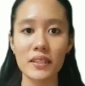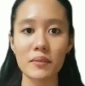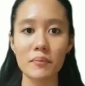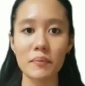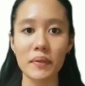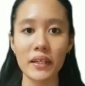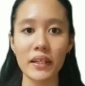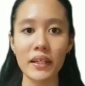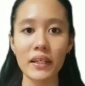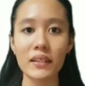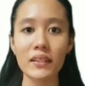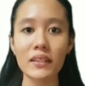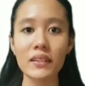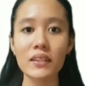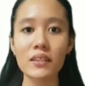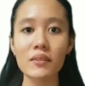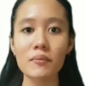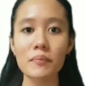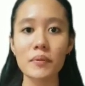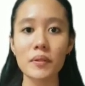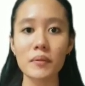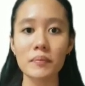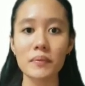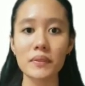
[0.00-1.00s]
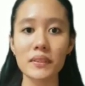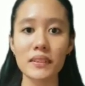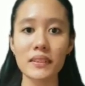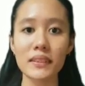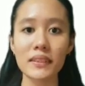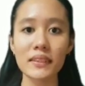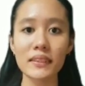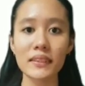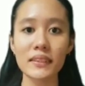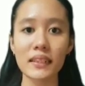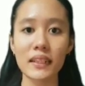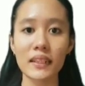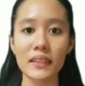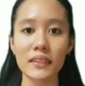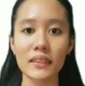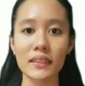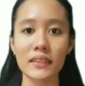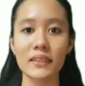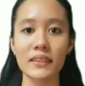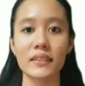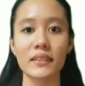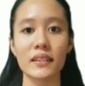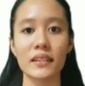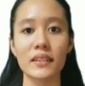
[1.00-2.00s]
its mechanical properties
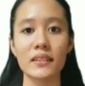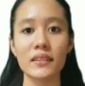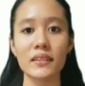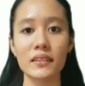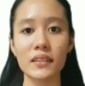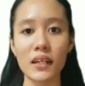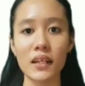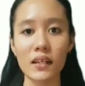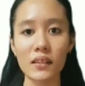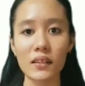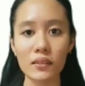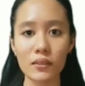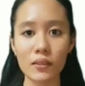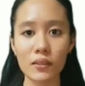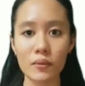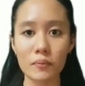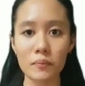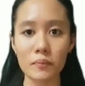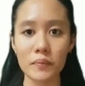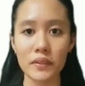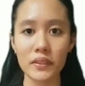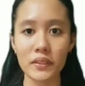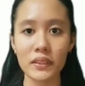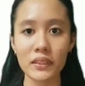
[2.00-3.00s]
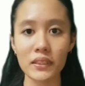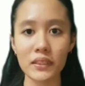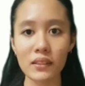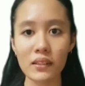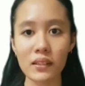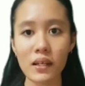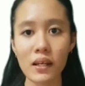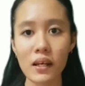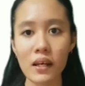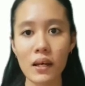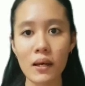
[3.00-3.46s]
such as tensile, compression,